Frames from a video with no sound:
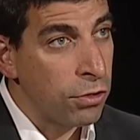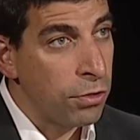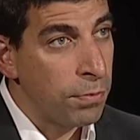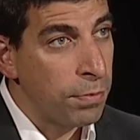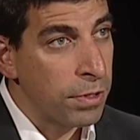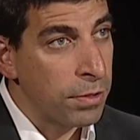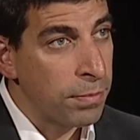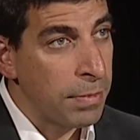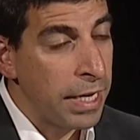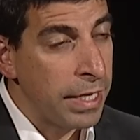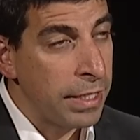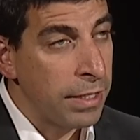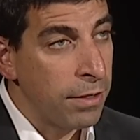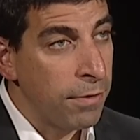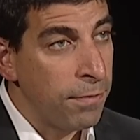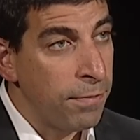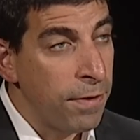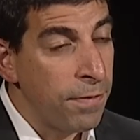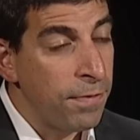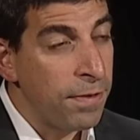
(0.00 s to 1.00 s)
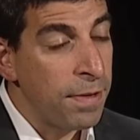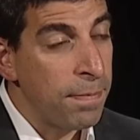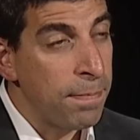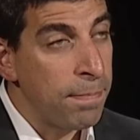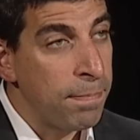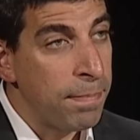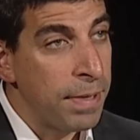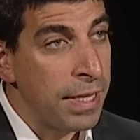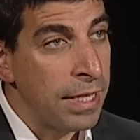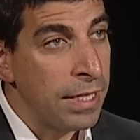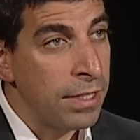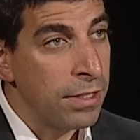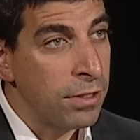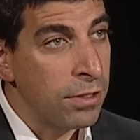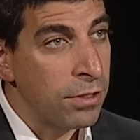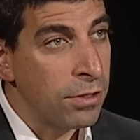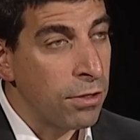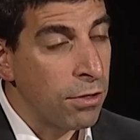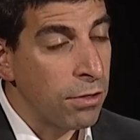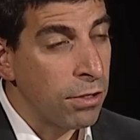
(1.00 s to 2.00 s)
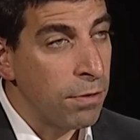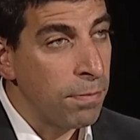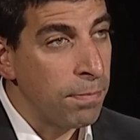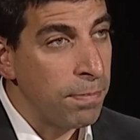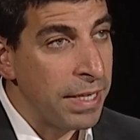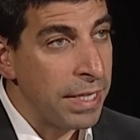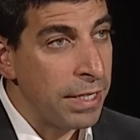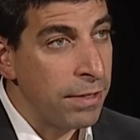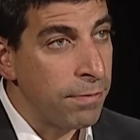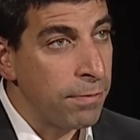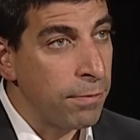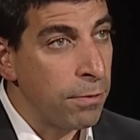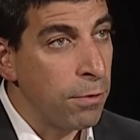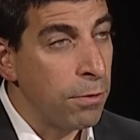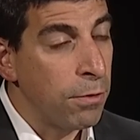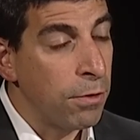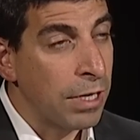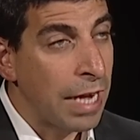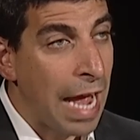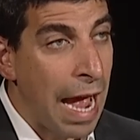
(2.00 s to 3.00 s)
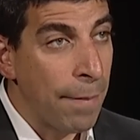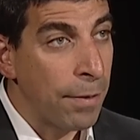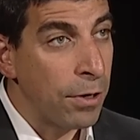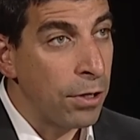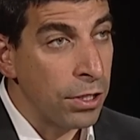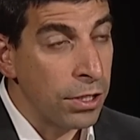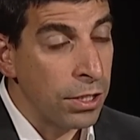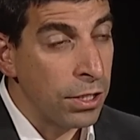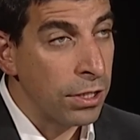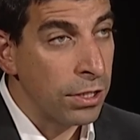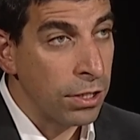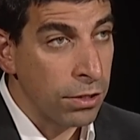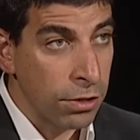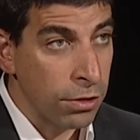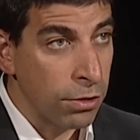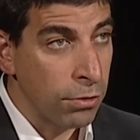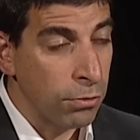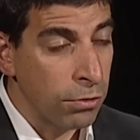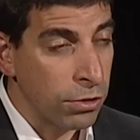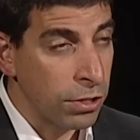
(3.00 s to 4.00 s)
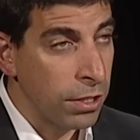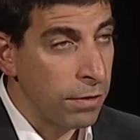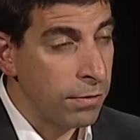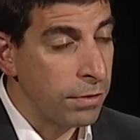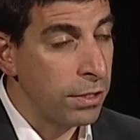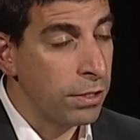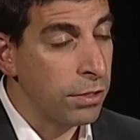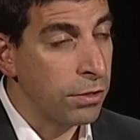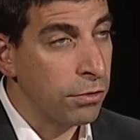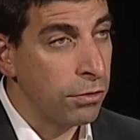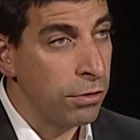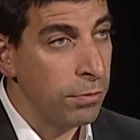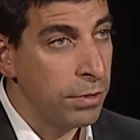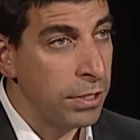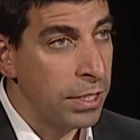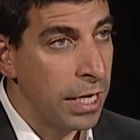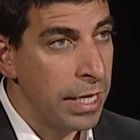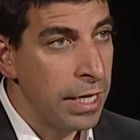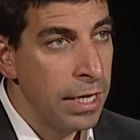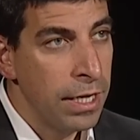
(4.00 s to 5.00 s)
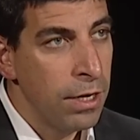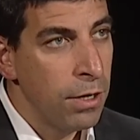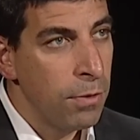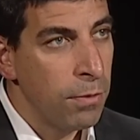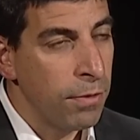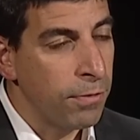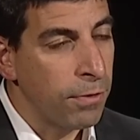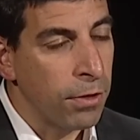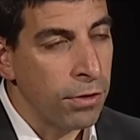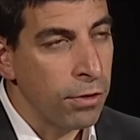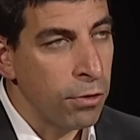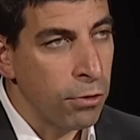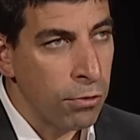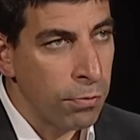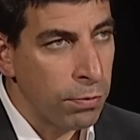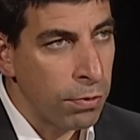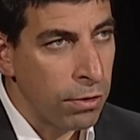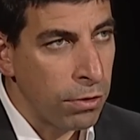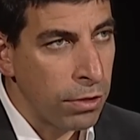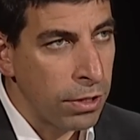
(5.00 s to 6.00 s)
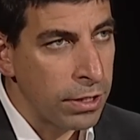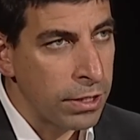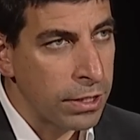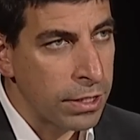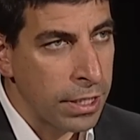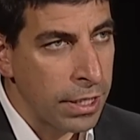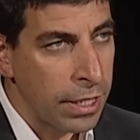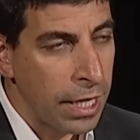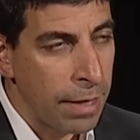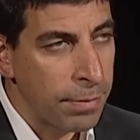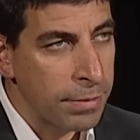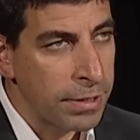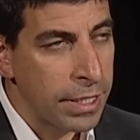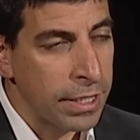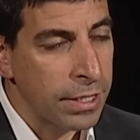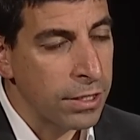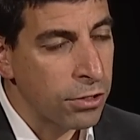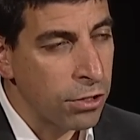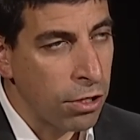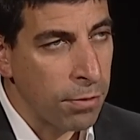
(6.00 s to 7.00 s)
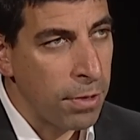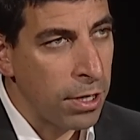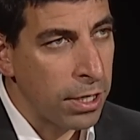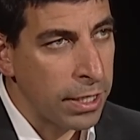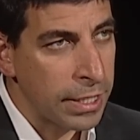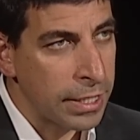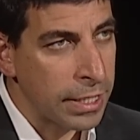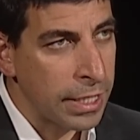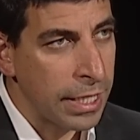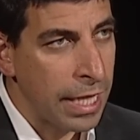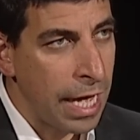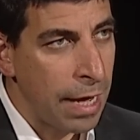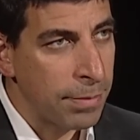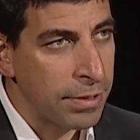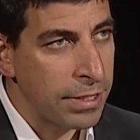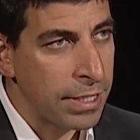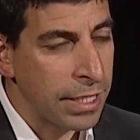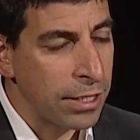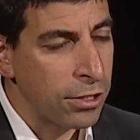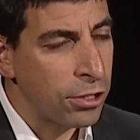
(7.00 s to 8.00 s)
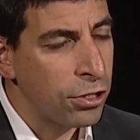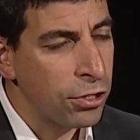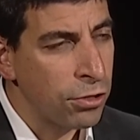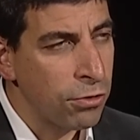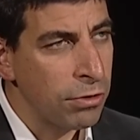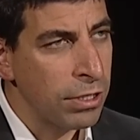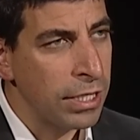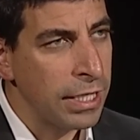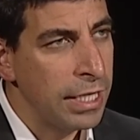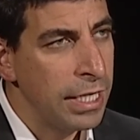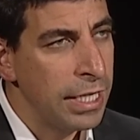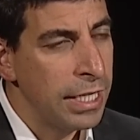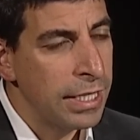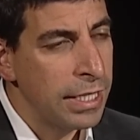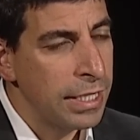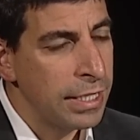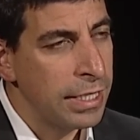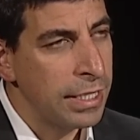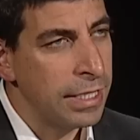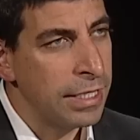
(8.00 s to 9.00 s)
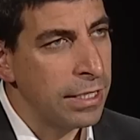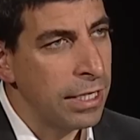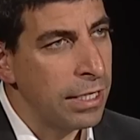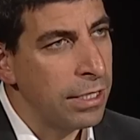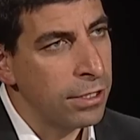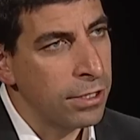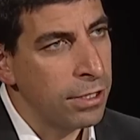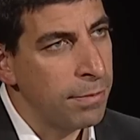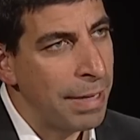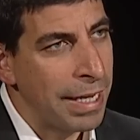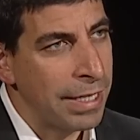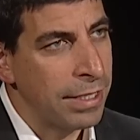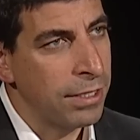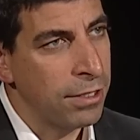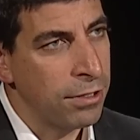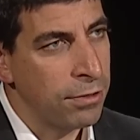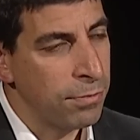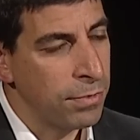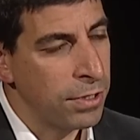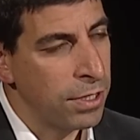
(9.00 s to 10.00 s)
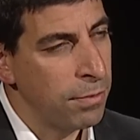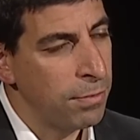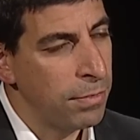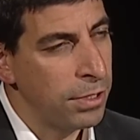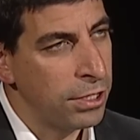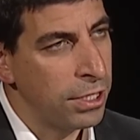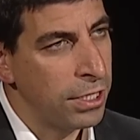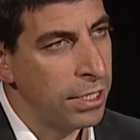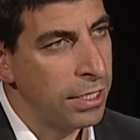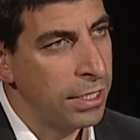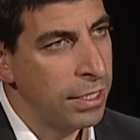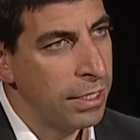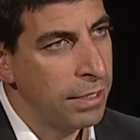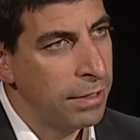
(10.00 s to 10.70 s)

group, has made a $15 billion bid for Cameron, another oil services group today. We've got the oil price collapsing, stock markets collapsing. Surely this is utter madness from Schlumberger.